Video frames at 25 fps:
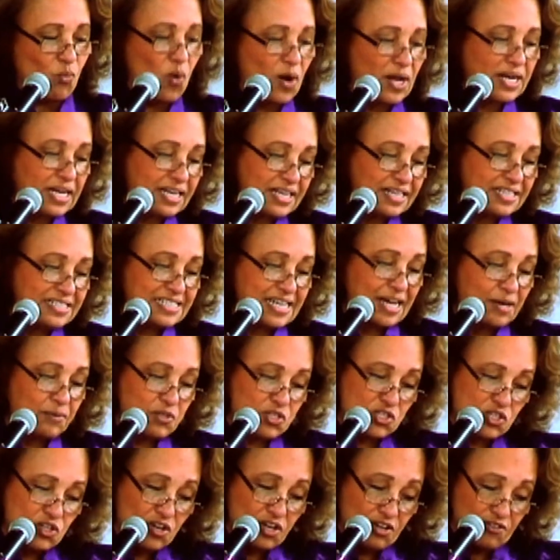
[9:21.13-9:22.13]
what it is I
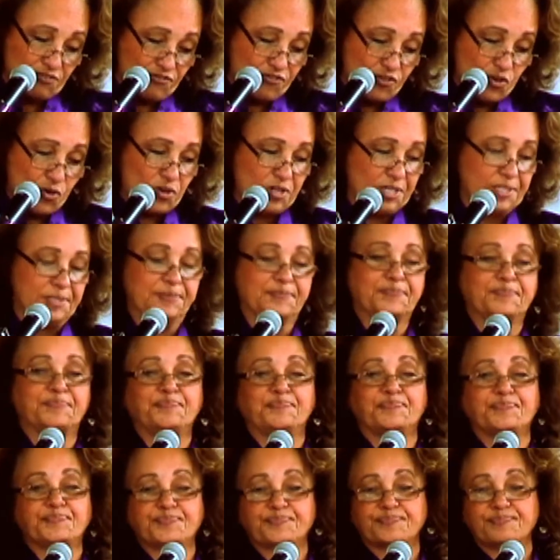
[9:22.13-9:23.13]
was looking for.
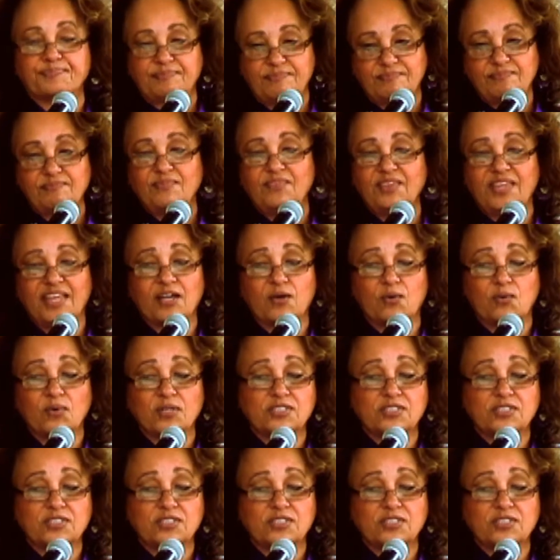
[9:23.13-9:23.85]
That